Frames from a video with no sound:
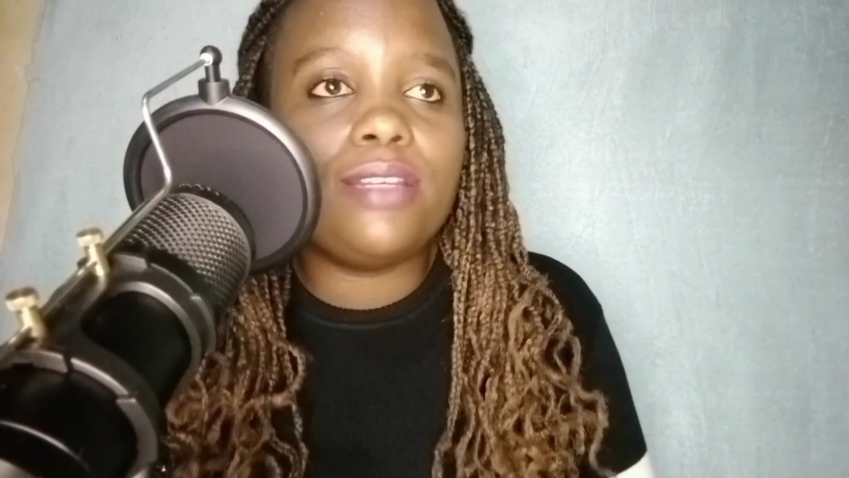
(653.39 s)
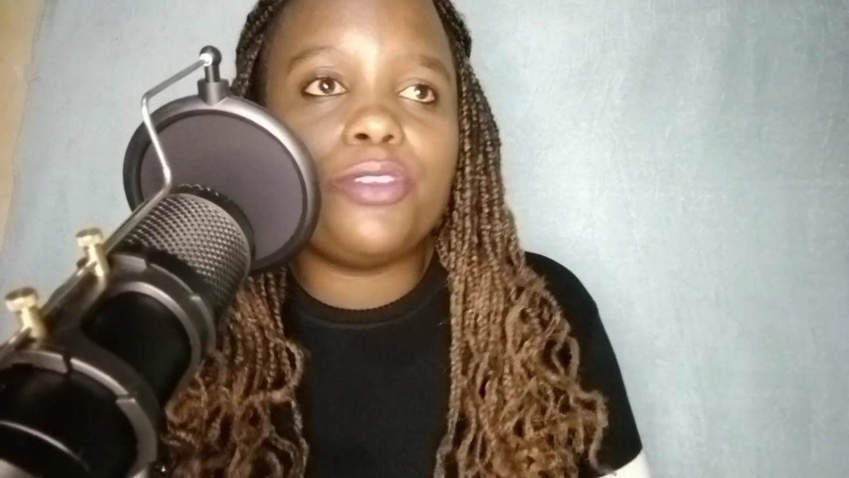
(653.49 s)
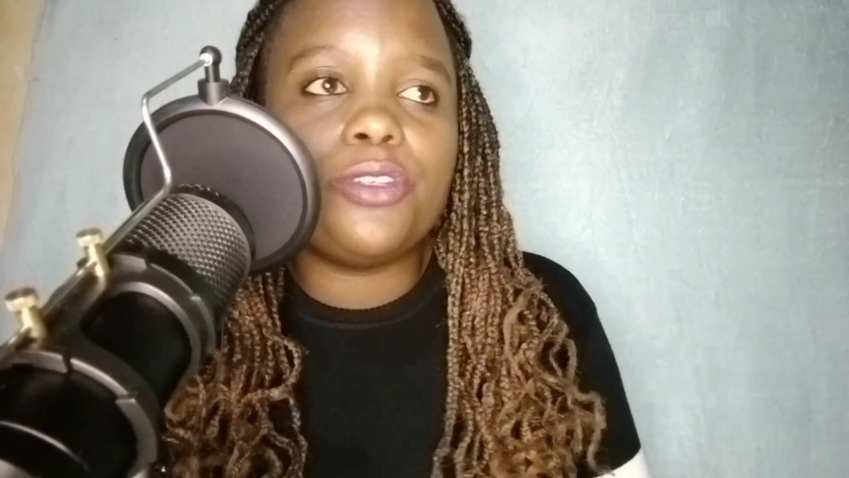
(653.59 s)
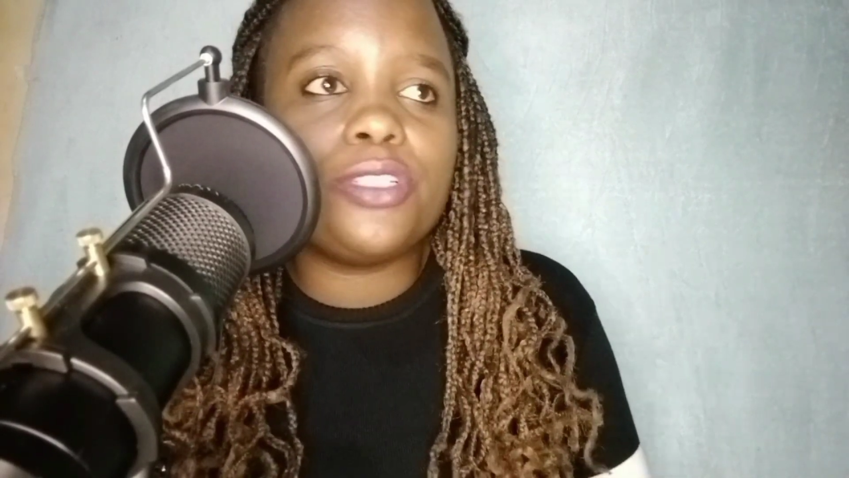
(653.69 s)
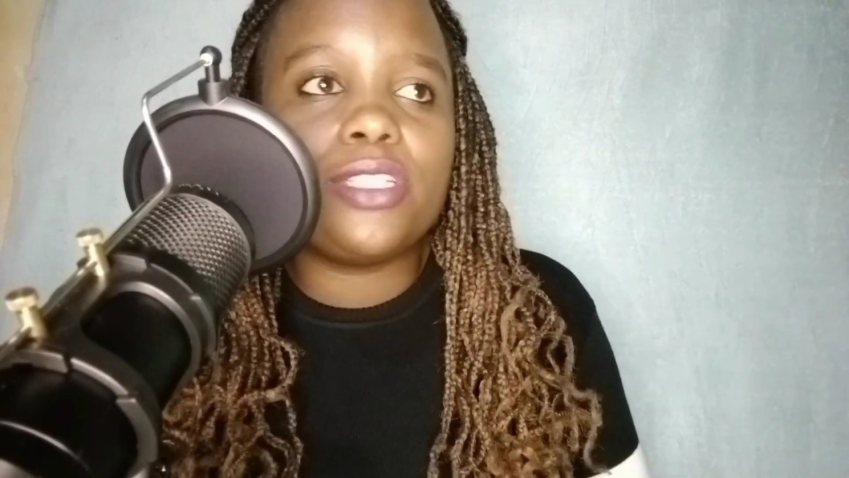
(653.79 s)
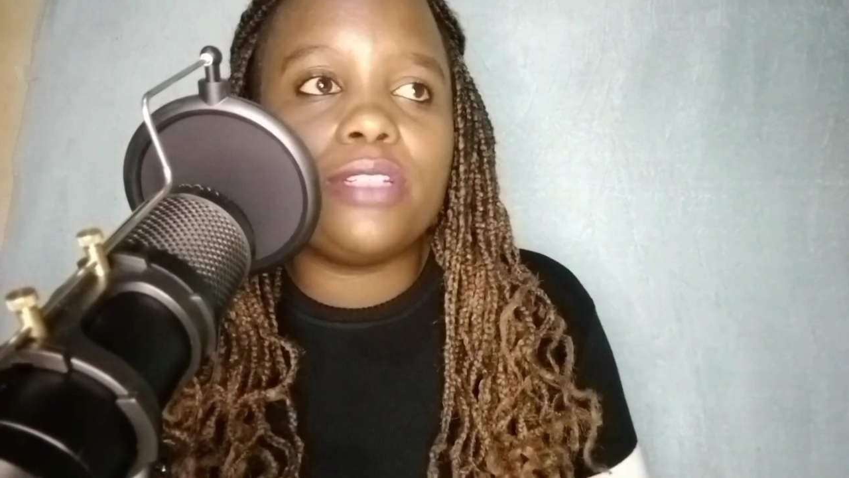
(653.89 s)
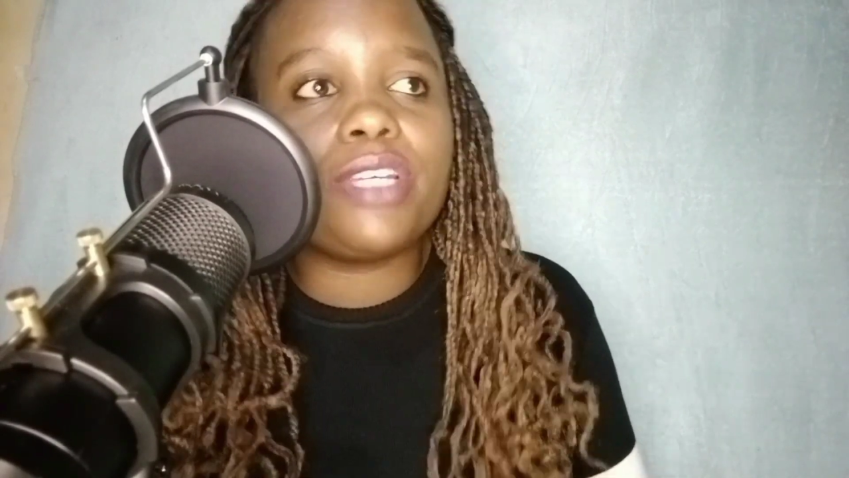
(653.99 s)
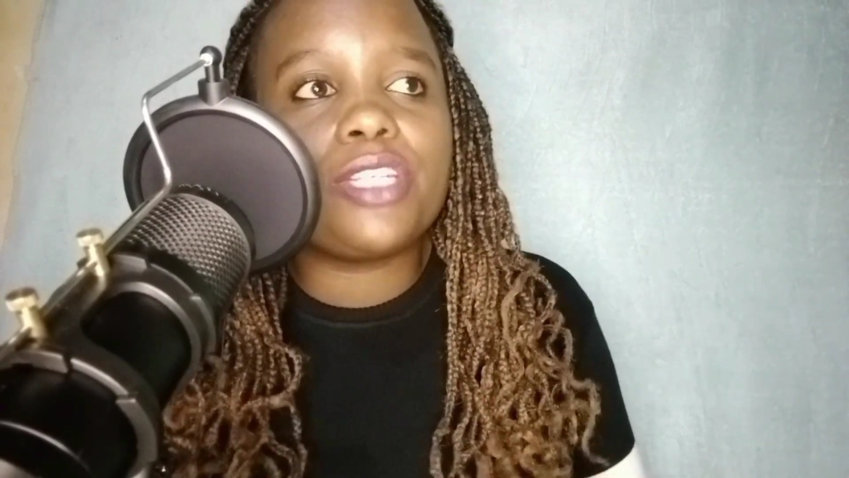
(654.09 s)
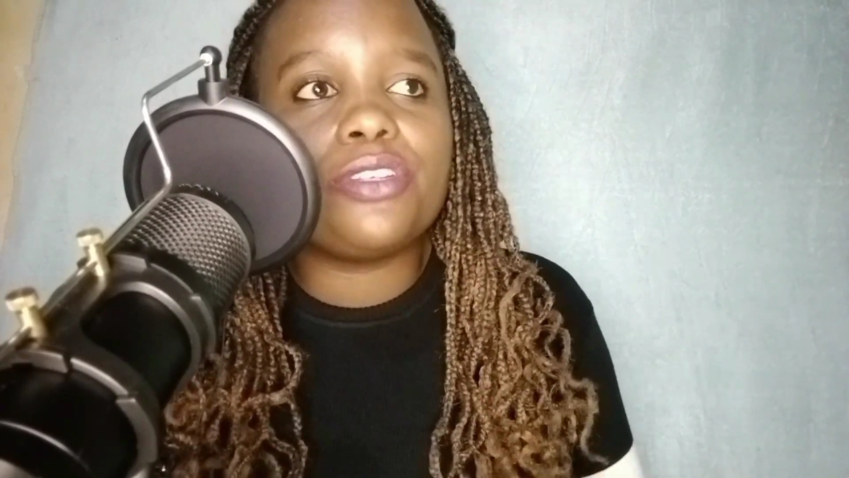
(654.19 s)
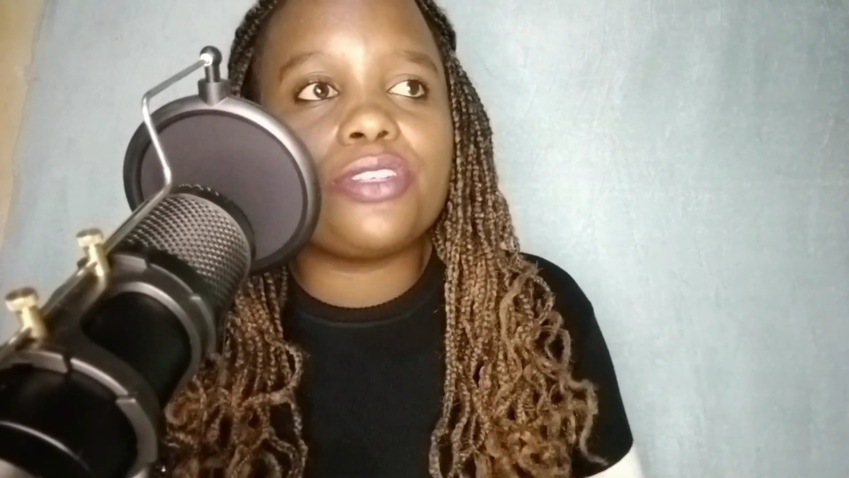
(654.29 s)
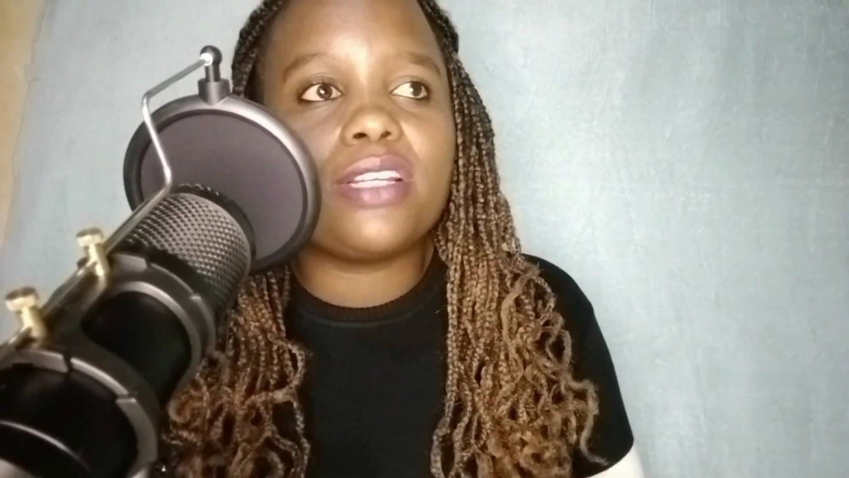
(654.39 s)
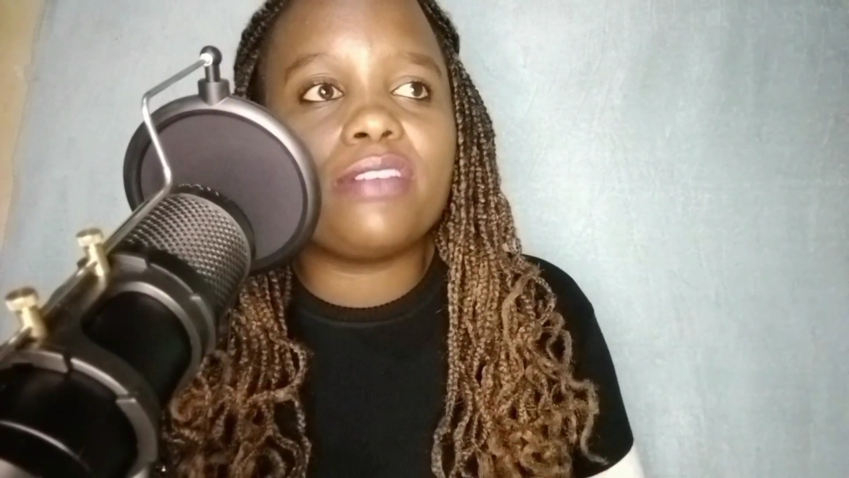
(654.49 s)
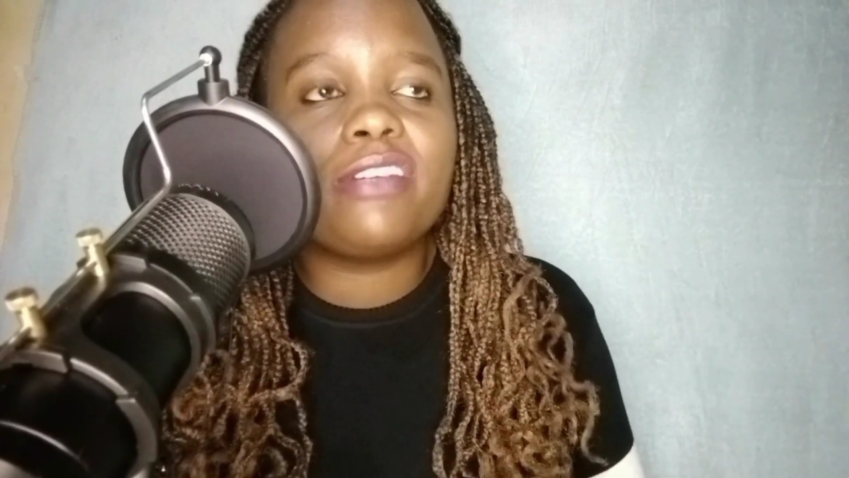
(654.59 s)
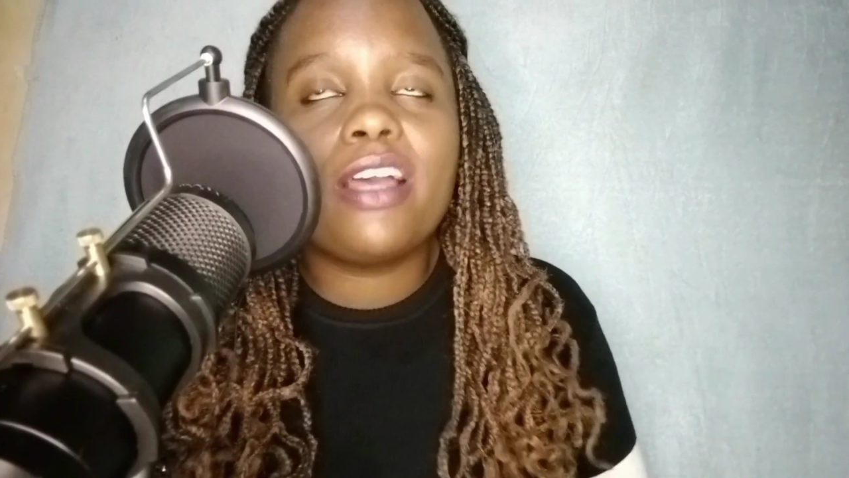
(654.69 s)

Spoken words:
you don't invest in yourself.